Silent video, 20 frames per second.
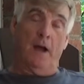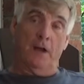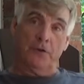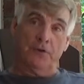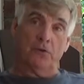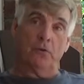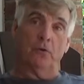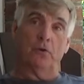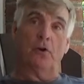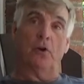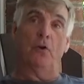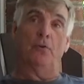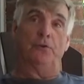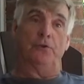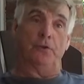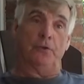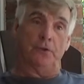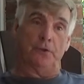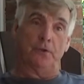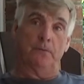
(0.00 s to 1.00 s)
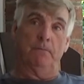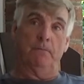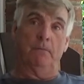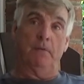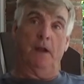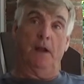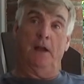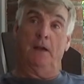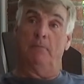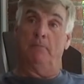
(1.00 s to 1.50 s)
high school coaches,
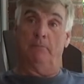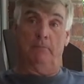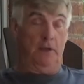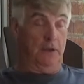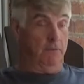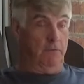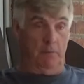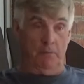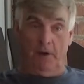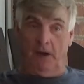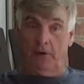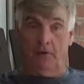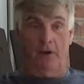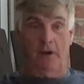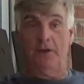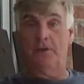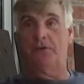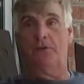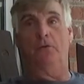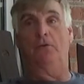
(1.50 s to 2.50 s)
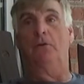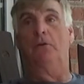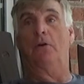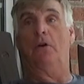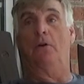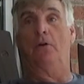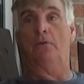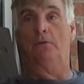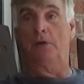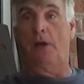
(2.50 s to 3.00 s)
and even my grade school
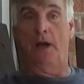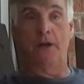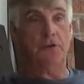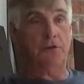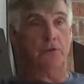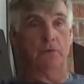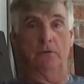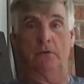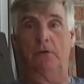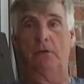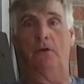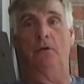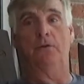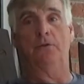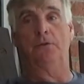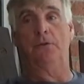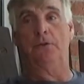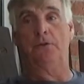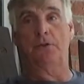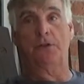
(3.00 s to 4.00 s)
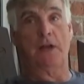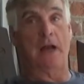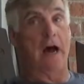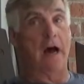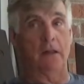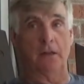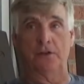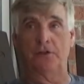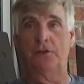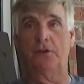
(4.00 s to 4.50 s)
coach, high school coaches,
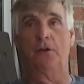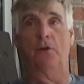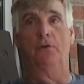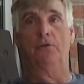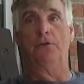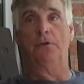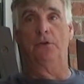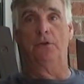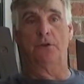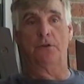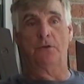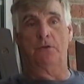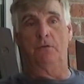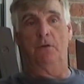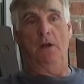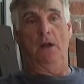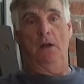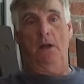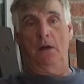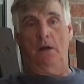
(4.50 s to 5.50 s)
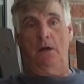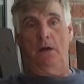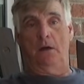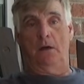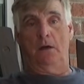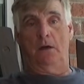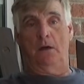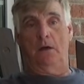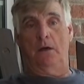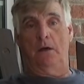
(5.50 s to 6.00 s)
college coaches
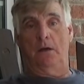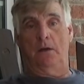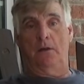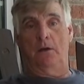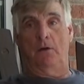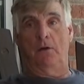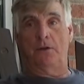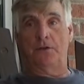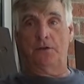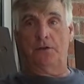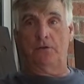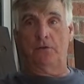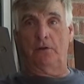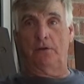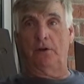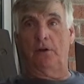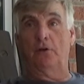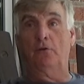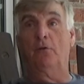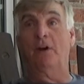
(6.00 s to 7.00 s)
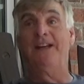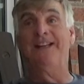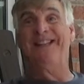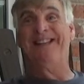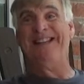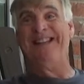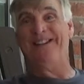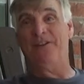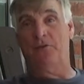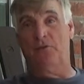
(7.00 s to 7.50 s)
uh, they always took a
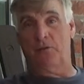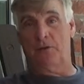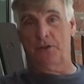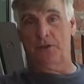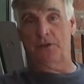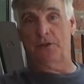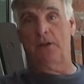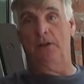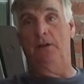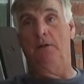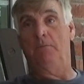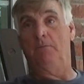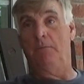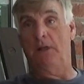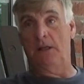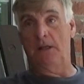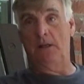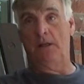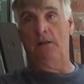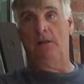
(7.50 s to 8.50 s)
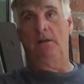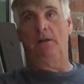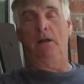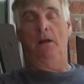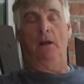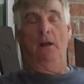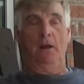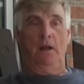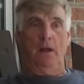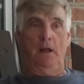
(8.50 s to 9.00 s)
great interest in me,
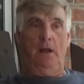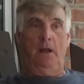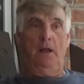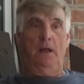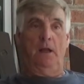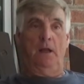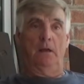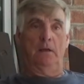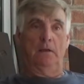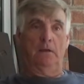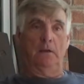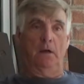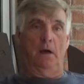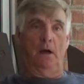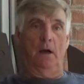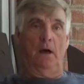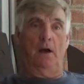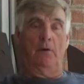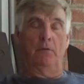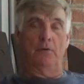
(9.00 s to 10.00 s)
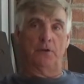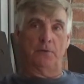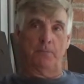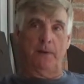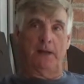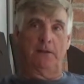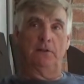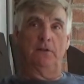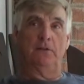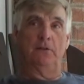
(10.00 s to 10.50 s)
mm-hmm. and uh, I
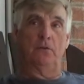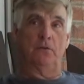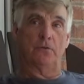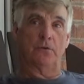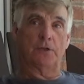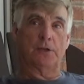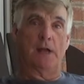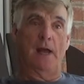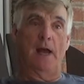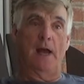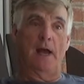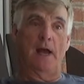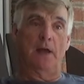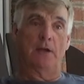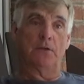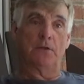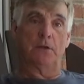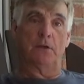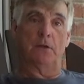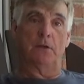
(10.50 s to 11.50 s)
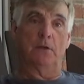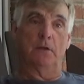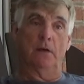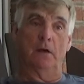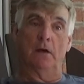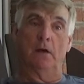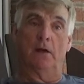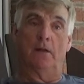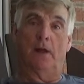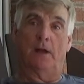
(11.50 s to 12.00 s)
respected those guys, and
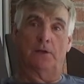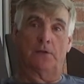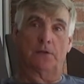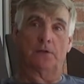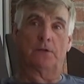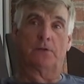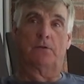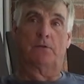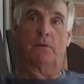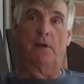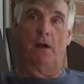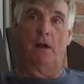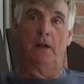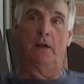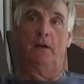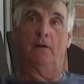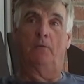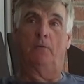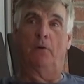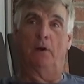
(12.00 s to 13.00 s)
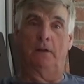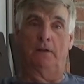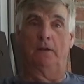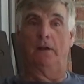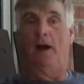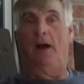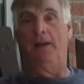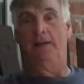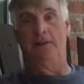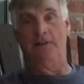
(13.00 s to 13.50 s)
uh, that's kind of what
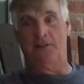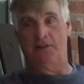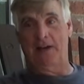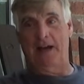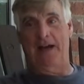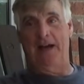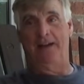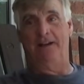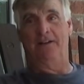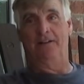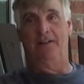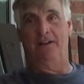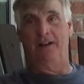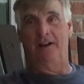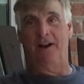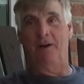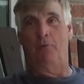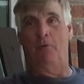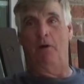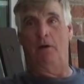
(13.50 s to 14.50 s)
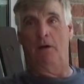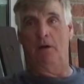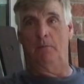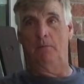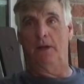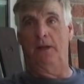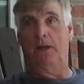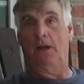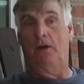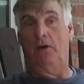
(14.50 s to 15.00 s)
I decided that I wanted to
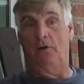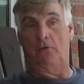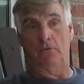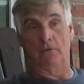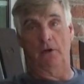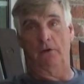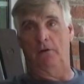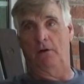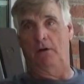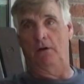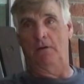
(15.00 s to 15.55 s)
make a career